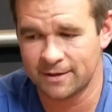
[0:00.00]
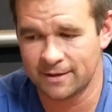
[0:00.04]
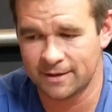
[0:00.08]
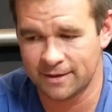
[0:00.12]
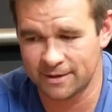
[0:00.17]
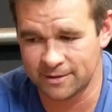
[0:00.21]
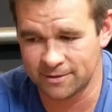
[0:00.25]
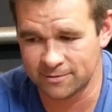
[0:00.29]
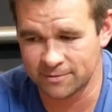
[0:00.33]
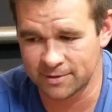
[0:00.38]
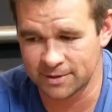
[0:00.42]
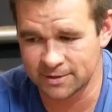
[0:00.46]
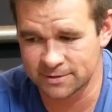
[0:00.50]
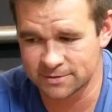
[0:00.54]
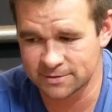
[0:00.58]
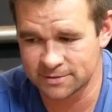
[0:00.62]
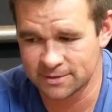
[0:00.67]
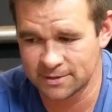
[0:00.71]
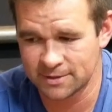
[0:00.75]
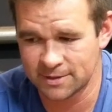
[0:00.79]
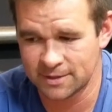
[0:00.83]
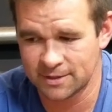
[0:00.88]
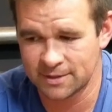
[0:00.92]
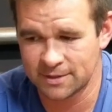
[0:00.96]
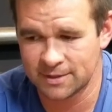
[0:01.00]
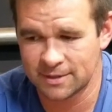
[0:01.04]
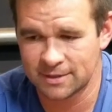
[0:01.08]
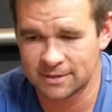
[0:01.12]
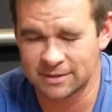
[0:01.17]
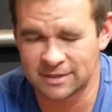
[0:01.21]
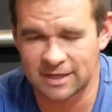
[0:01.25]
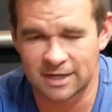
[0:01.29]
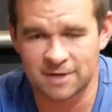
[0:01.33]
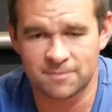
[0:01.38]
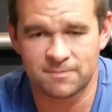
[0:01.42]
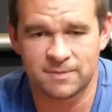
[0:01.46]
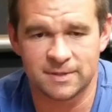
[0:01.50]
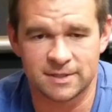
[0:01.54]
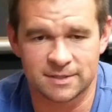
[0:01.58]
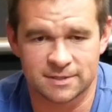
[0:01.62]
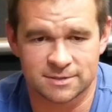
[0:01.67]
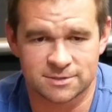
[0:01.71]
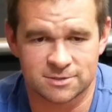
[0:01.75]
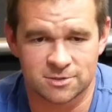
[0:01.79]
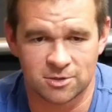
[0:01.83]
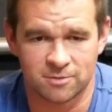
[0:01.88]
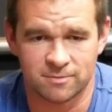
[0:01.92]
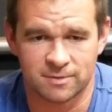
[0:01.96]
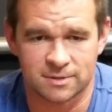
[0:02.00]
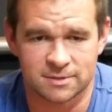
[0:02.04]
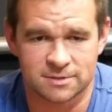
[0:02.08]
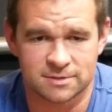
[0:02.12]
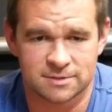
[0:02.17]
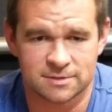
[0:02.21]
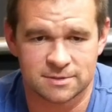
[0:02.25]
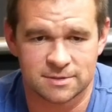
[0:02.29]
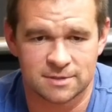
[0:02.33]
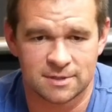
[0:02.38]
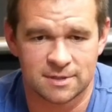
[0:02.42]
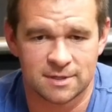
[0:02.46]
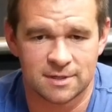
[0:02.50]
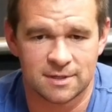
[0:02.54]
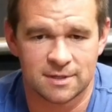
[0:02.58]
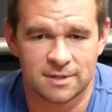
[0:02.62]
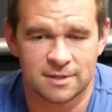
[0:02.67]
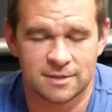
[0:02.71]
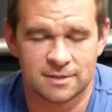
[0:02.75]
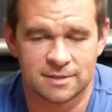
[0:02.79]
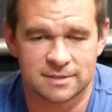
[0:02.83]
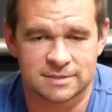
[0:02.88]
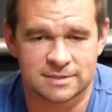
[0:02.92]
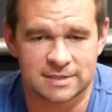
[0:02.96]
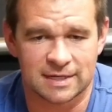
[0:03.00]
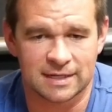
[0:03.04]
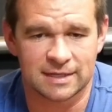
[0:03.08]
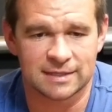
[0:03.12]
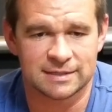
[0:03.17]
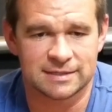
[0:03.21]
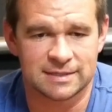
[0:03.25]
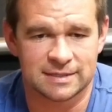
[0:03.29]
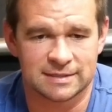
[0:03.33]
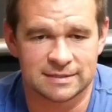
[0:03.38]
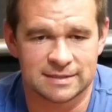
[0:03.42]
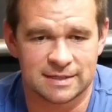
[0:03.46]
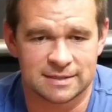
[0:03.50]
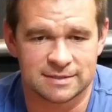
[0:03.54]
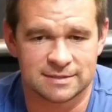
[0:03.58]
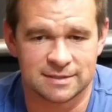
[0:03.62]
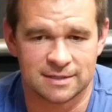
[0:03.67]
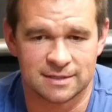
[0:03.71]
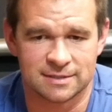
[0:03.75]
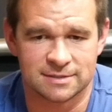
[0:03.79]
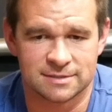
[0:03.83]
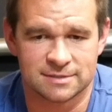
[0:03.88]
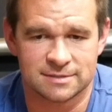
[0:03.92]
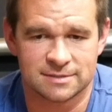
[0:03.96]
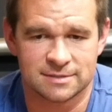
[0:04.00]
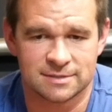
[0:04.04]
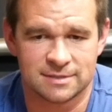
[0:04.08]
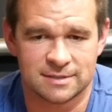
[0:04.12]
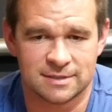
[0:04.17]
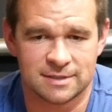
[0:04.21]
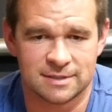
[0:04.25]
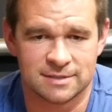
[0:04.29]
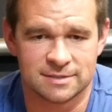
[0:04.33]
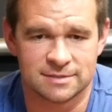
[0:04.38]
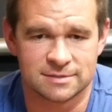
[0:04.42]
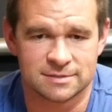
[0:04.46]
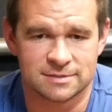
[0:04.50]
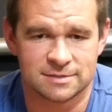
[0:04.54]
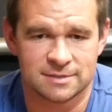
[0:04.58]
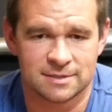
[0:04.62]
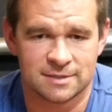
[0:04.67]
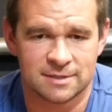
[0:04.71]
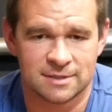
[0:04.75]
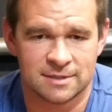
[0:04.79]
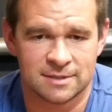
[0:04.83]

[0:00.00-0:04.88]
Anyways, let it be a disturbance. The second thing that does is